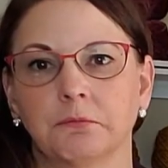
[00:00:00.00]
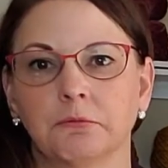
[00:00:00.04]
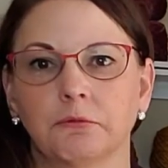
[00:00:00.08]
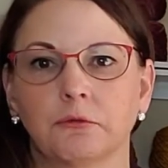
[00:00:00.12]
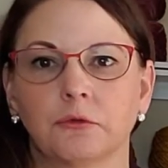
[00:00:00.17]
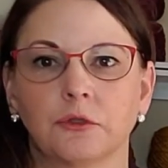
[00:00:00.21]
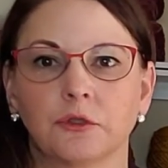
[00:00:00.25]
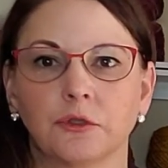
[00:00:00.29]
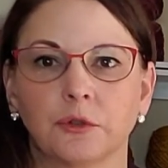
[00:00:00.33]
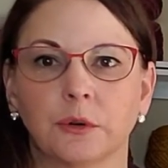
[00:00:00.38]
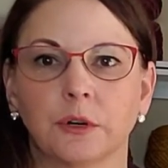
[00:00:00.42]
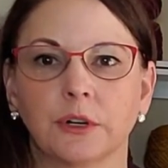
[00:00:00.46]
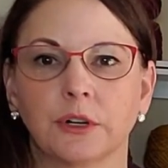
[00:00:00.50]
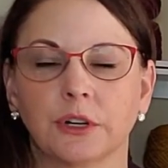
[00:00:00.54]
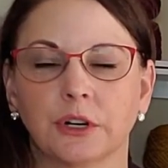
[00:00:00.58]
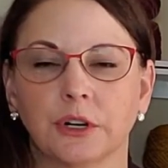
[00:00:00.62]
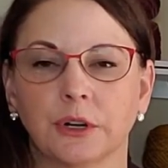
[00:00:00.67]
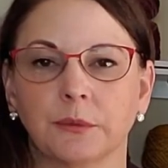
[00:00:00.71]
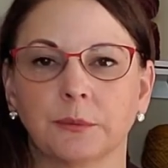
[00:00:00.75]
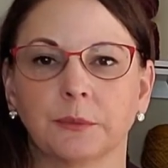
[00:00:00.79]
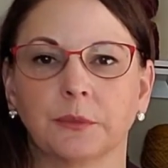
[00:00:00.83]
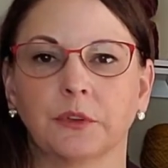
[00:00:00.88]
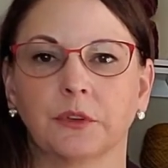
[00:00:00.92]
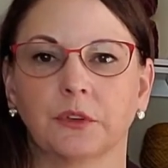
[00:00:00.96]

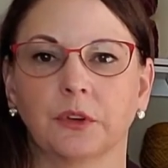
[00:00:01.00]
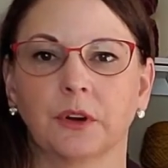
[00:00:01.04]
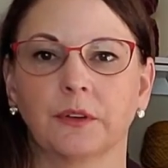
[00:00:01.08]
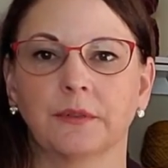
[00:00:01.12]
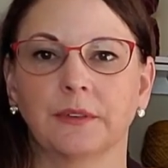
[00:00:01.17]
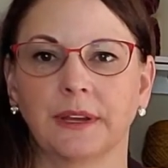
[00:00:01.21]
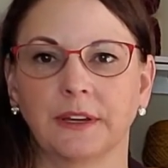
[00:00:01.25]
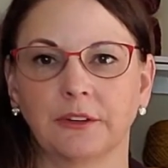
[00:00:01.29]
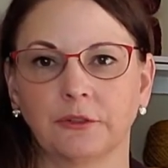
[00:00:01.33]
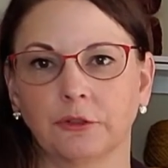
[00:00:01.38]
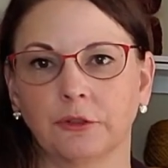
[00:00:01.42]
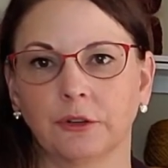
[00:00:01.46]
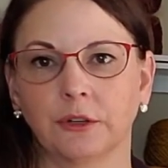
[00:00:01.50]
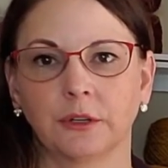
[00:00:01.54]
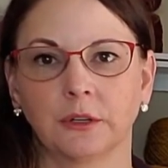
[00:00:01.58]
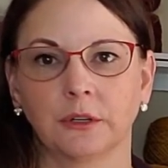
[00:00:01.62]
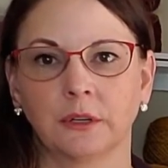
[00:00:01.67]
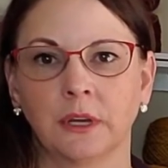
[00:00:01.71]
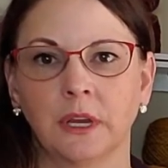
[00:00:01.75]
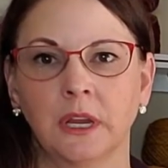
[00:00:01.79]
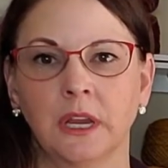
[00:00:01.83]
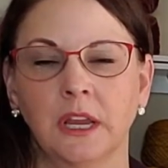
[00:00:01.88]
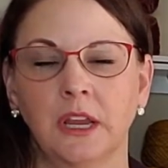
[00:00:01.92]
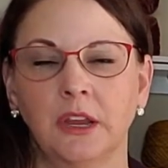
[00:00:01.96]
short-term starvation,
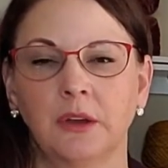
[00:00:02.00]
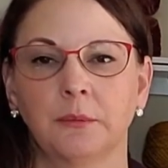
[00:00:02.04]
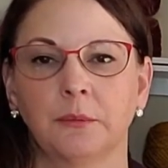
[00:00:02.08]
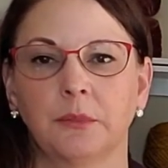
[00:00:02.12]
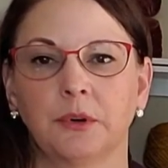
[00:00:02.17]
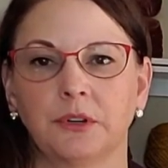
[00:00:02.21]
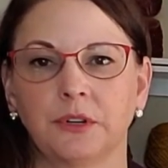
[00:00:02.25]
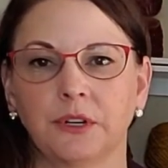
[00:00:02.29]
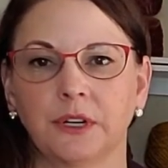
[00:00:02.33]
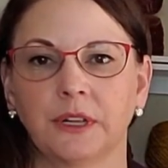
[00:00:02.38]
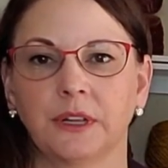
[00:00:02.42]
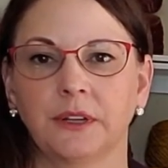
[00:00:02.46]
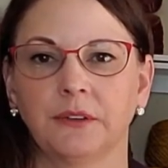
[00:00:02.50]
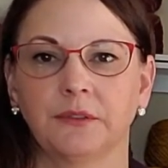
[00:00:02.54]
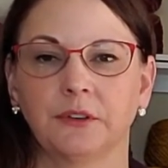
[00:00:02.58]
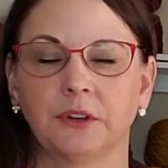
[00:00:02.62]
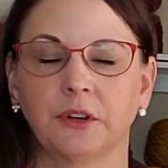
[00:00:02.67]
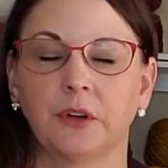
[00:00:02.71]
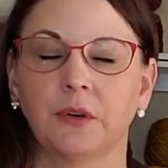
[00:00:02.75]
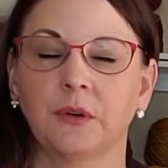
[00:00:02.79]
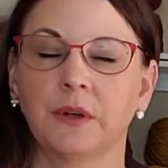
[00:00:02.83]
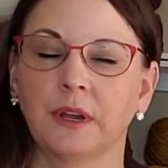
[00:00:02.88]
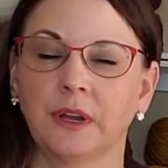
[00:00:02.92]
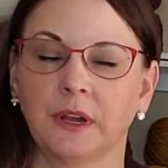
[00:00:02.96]
particularly if you're
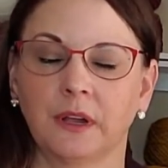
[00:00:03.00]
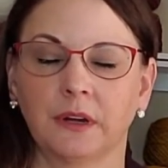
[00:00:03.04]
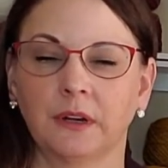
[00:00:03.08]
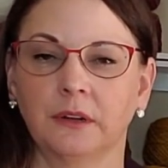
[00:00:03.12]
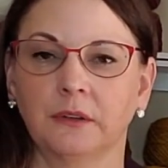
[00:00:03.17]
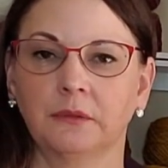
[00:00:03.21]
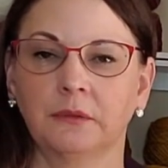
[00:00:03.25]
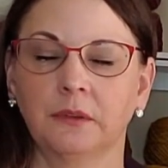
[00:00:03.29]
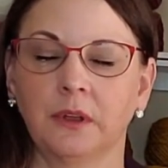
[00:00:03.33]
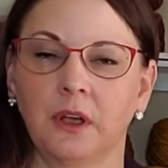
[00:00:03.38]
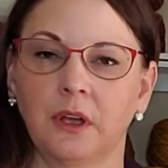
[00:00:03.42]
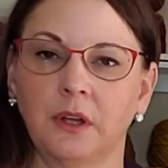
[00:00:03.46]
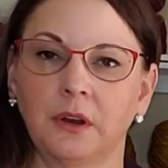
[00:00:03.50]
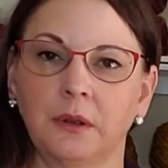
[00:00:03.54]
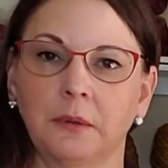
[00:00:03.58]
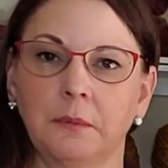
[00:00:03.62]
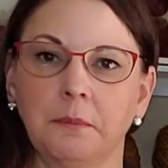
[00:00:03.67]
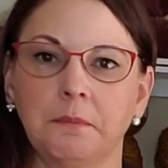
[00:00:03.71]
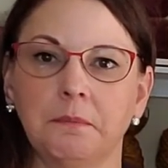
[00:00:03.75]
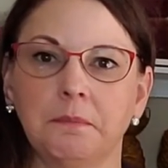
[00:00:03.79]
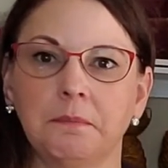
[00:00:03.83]
going on a